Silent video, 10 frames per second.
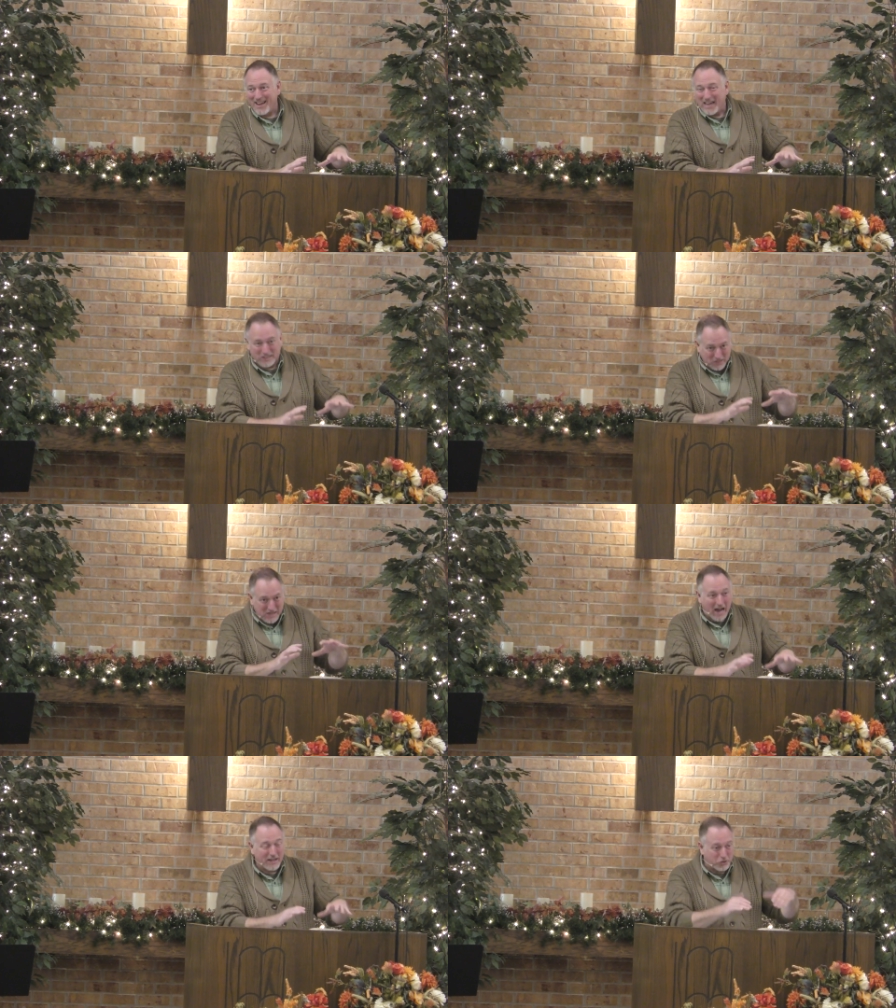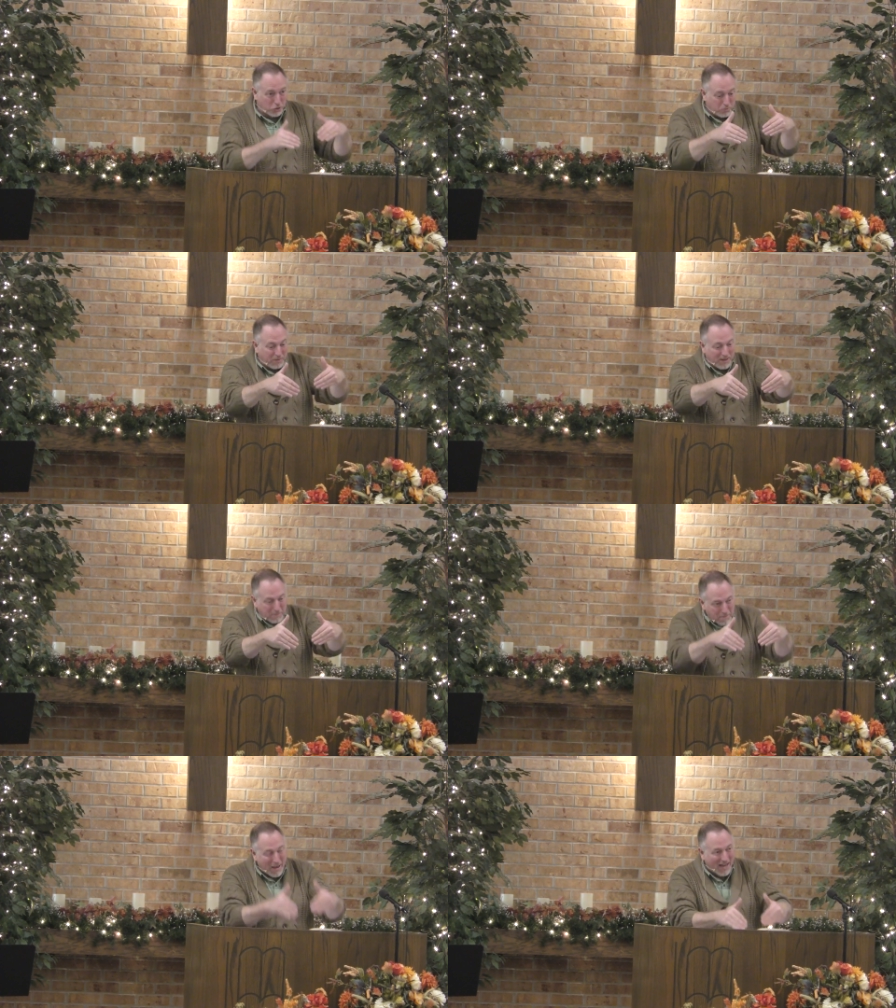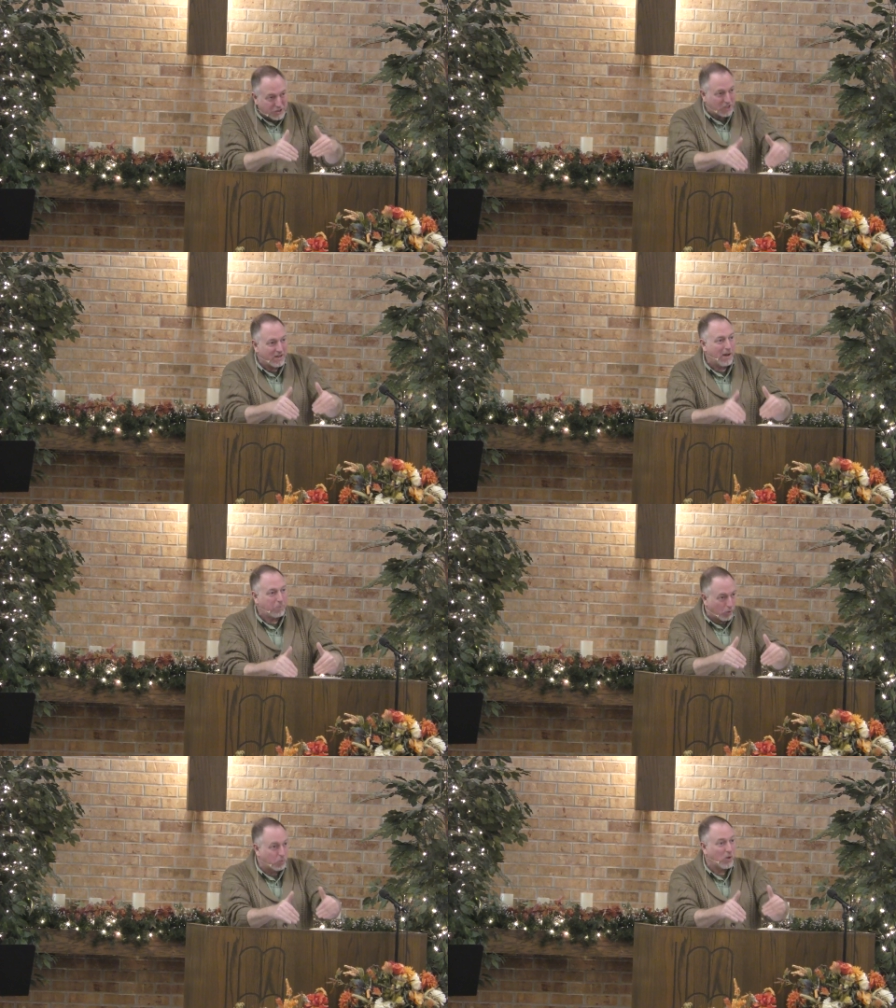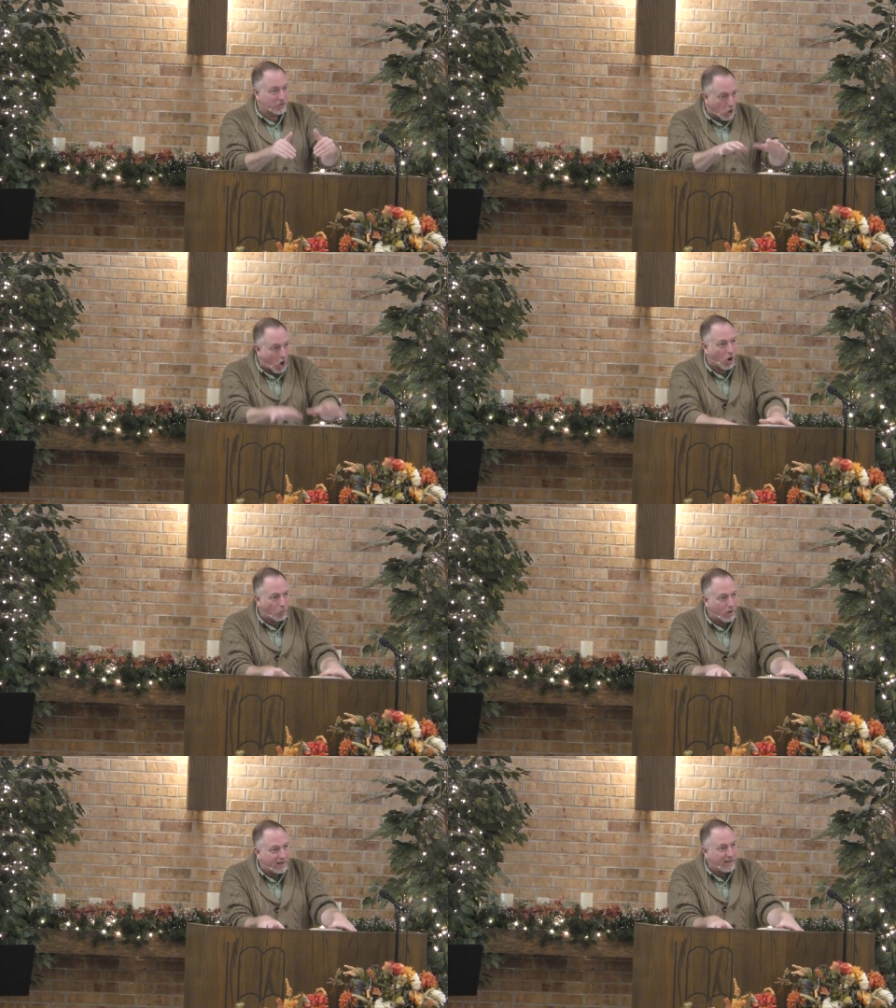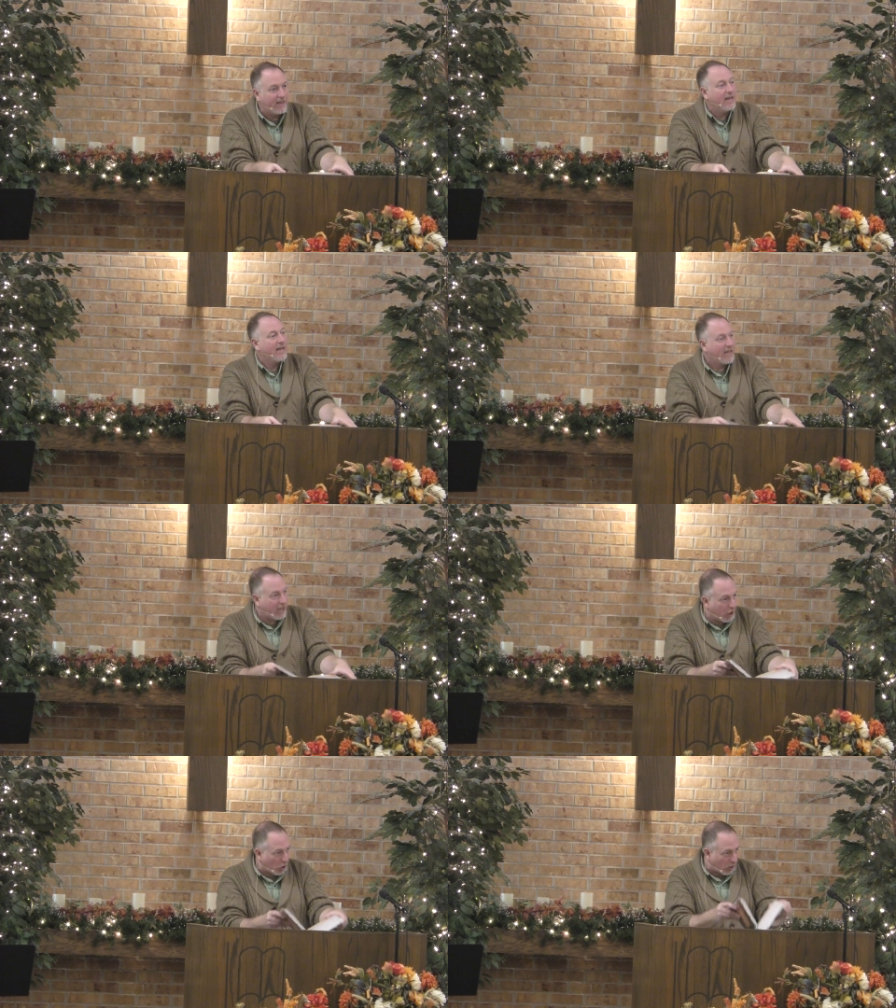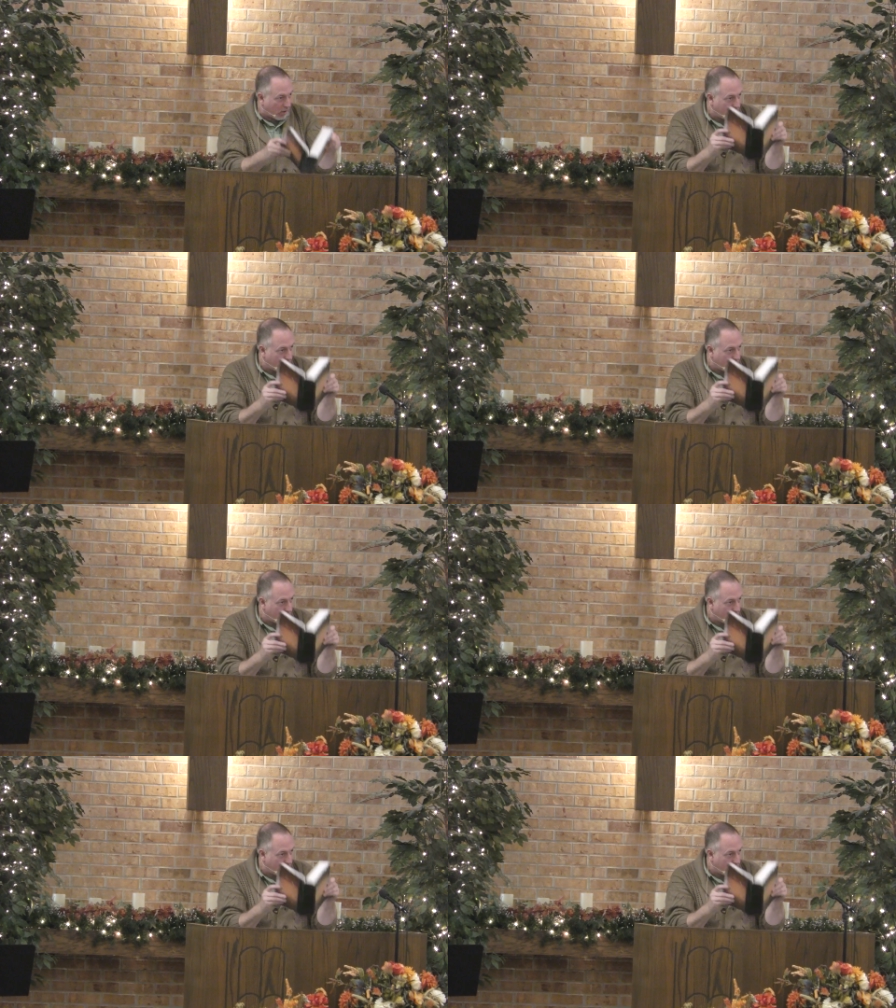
it's got to be matching up with what's already here.